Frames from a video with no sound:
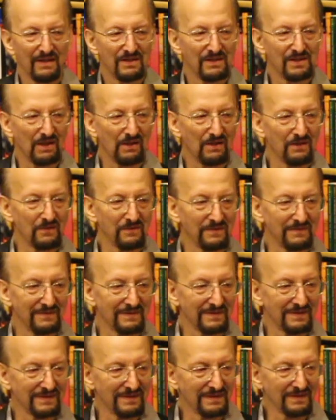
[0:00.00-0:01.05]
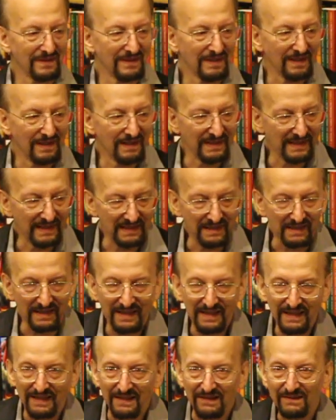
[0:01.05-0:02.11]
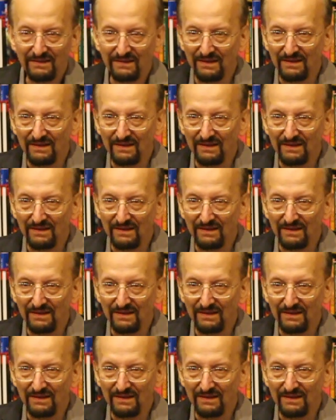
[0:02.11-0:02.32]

So in here,